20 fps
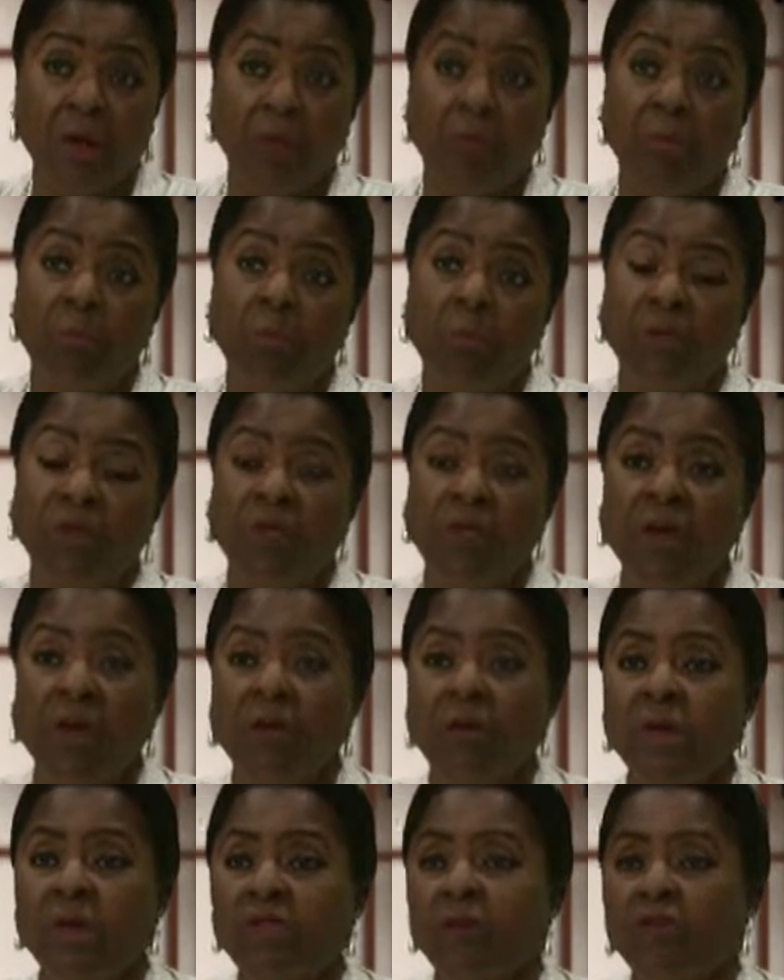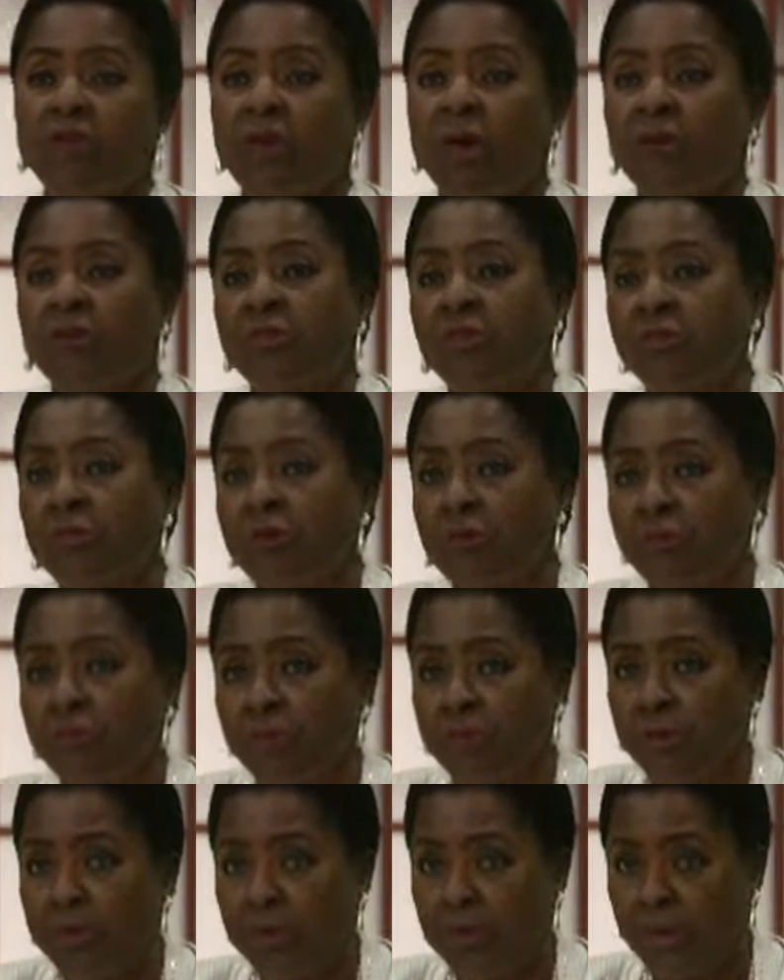but very instructional
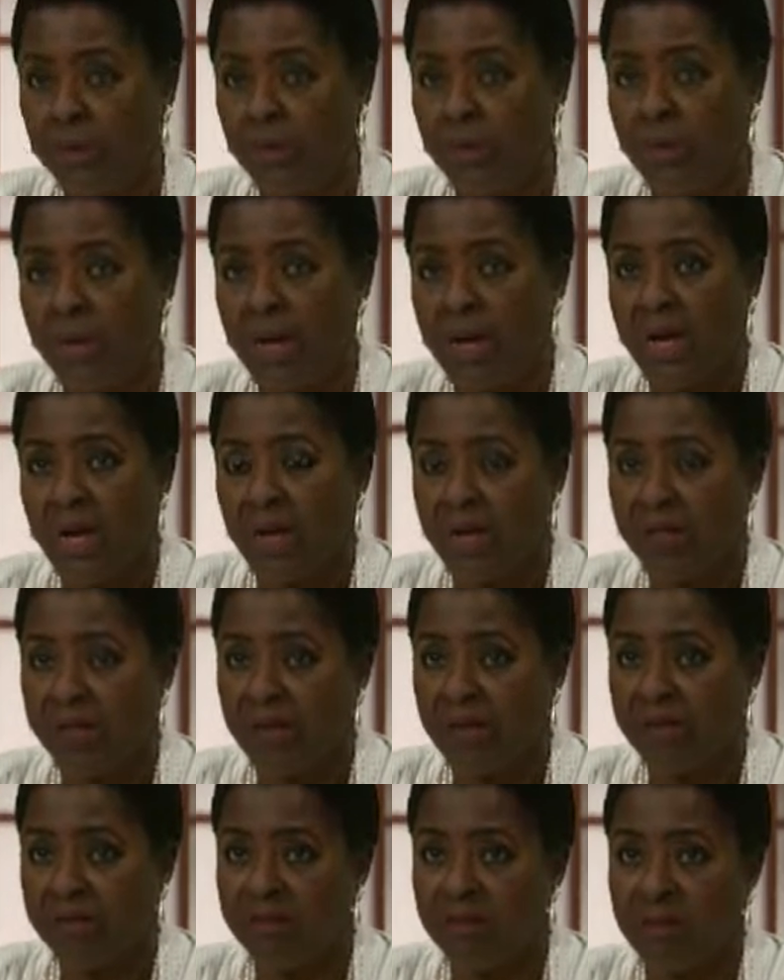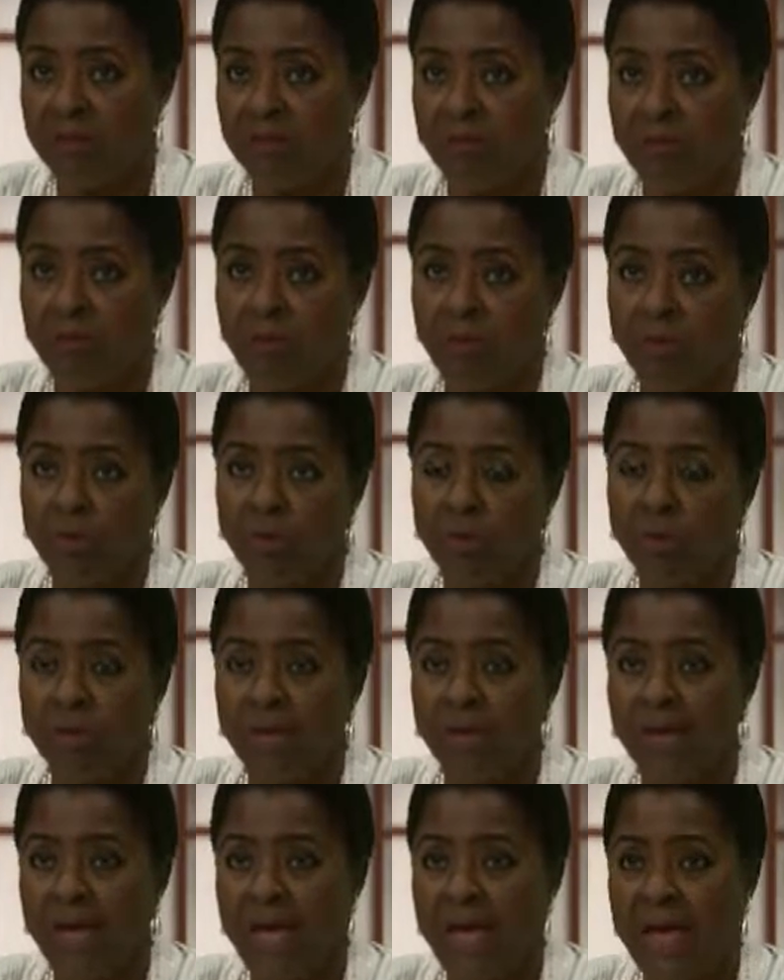for you as I sit before you
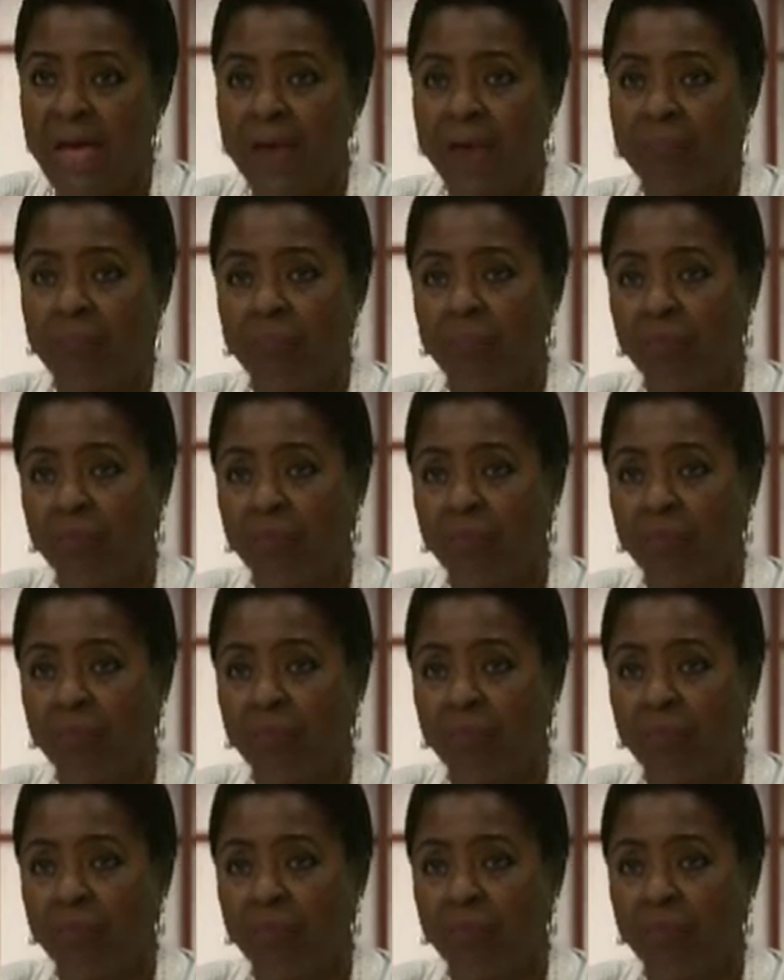today